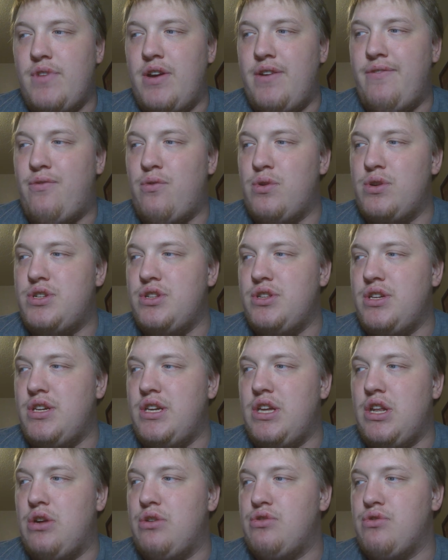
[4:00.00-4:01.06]

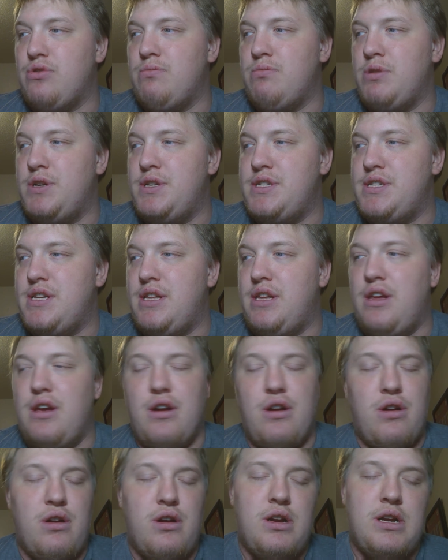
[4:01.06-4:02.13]
Unfortunately, Drew Brees did
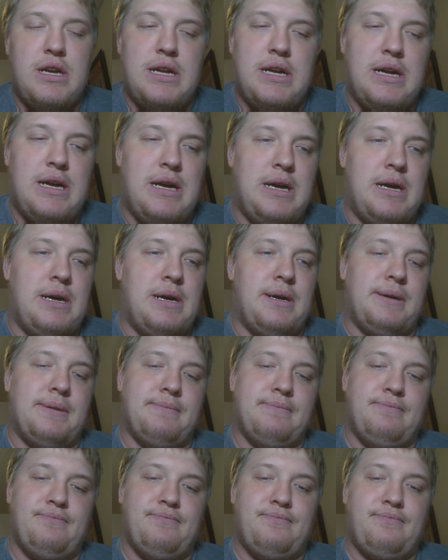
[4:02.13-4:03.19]
get hurt. It's
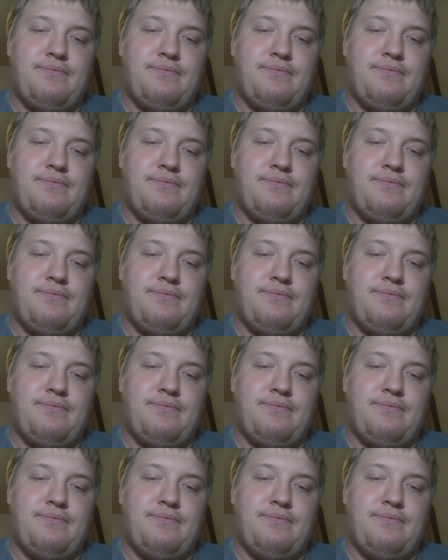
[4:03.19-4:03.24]
a